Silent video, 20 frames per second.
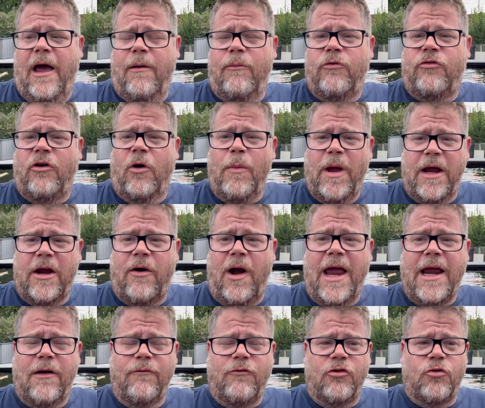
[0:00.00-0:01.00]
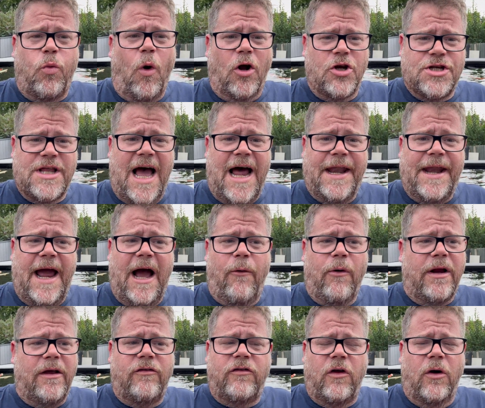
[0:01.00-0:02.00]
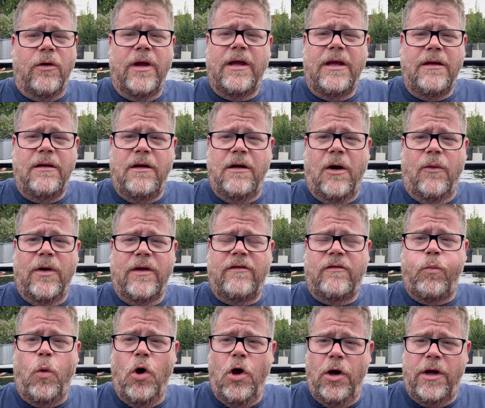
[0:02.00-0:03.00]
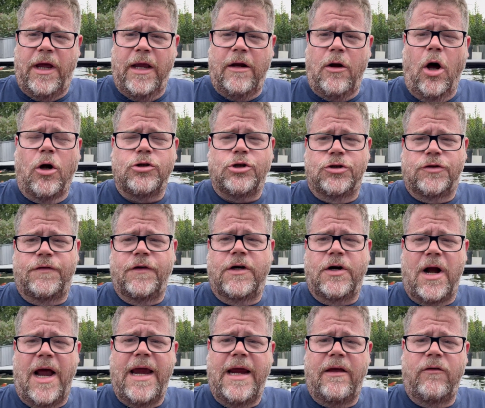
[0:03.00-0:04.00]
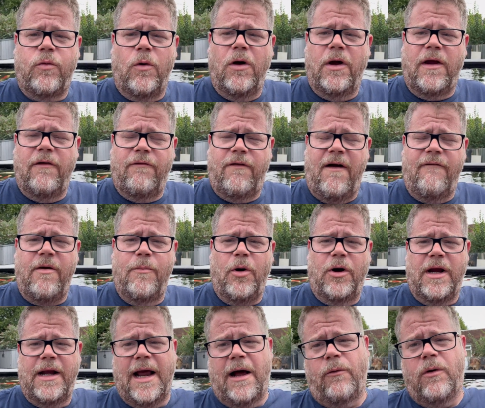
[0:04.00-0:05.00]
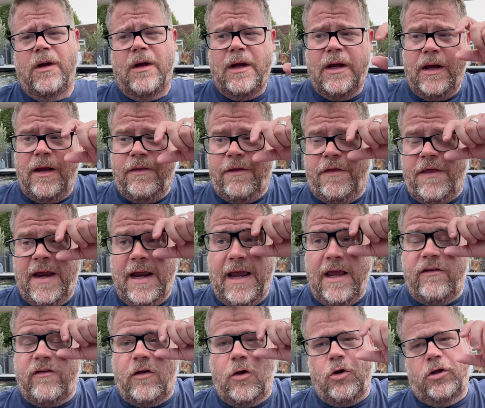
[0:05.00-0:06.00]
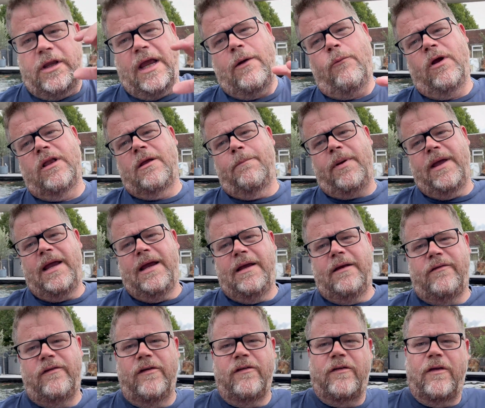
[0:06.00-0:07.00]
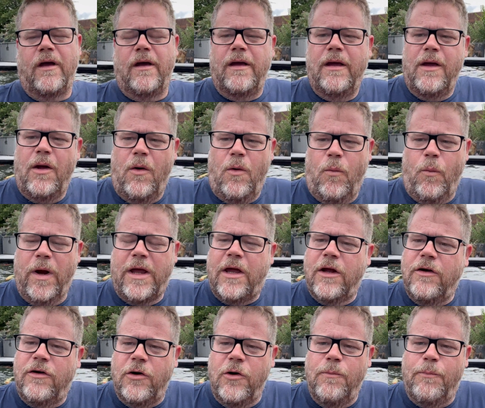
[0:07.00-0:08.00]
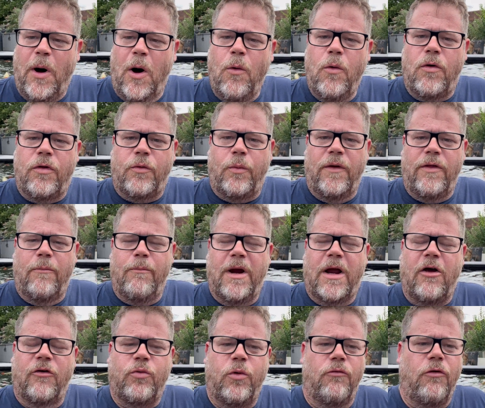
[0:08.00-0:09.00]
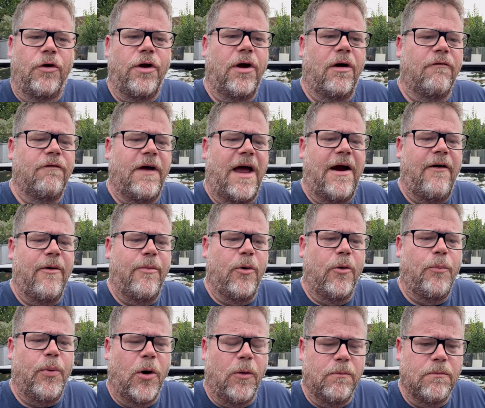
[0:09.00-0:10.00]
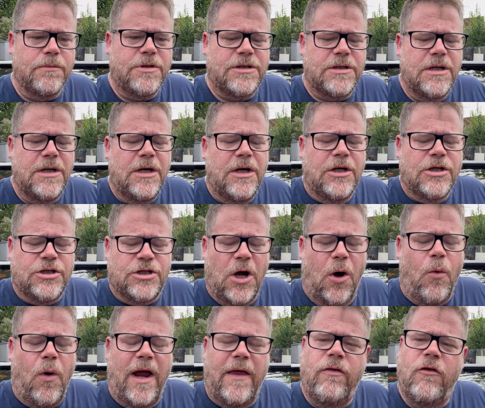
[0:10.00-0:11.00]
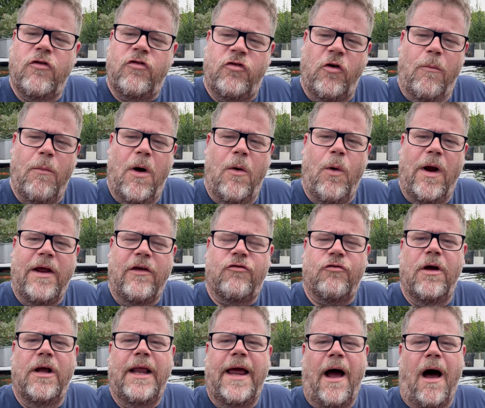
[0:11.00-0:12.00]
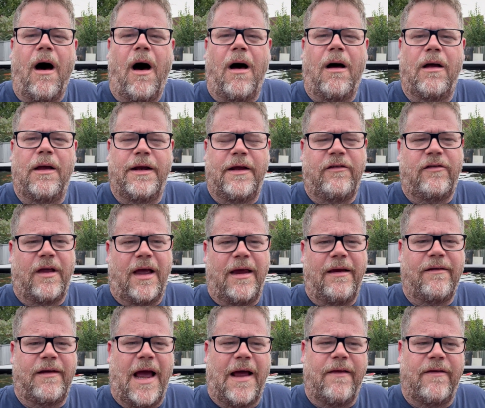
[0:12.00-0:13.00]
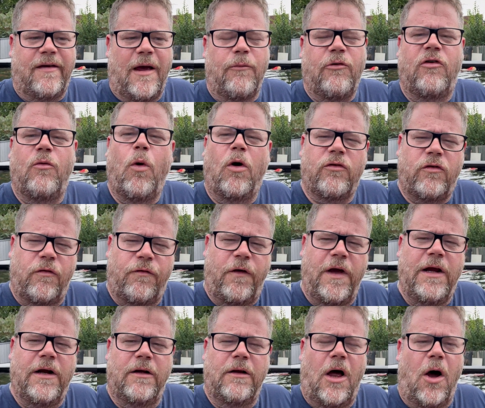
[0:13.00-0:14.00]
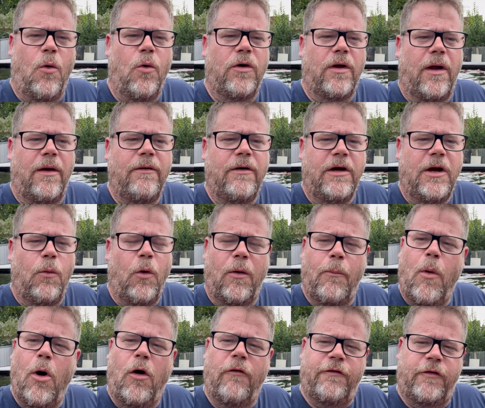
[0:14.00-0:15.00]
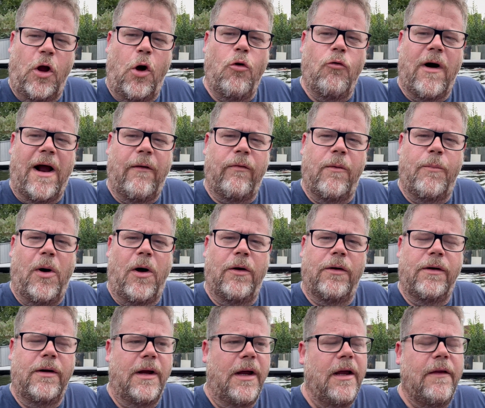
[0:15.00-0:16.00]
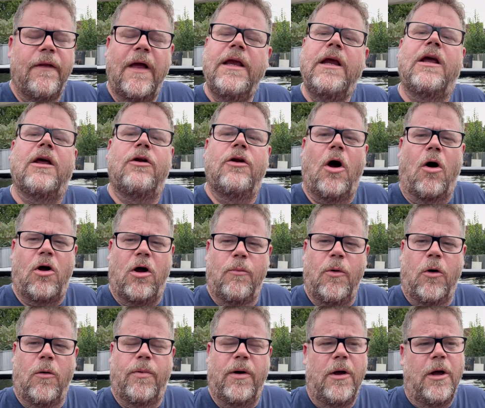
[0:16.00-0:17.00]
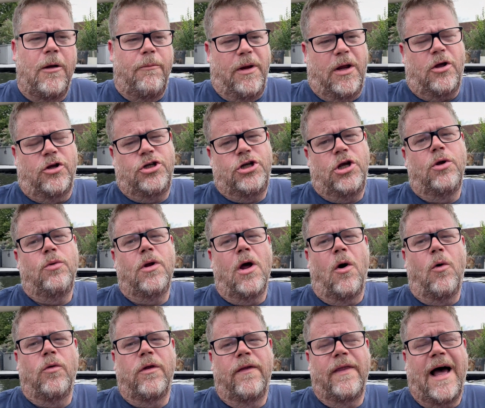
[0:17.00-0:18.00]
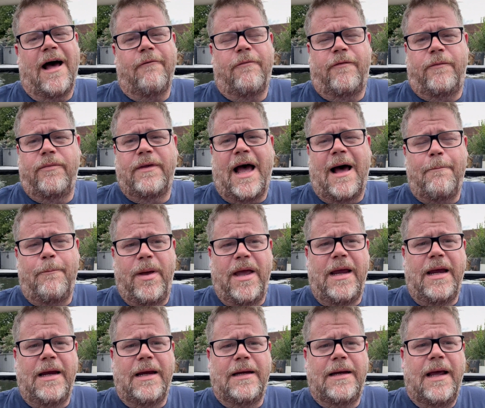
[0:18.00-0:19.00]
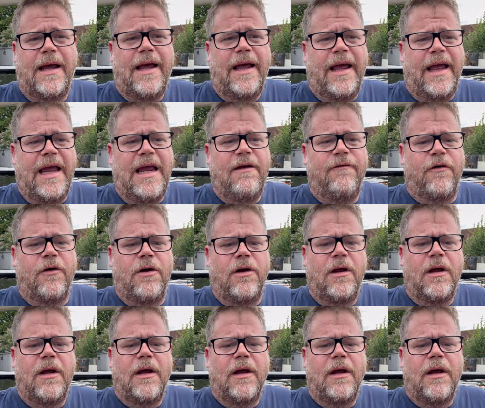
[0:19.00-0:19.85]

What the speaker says: So me and Craig have just watched that now, and it's working not just for Craig, it's working for everybody. Now, the thing is, the good thing with the beads is that we can do both with them because we're running on variable pumps. So in the summer when it's really hot and he's getting the temperature, he wants to feed a load and you want more flow around the pond, then you can knock them up, because you know that bead, even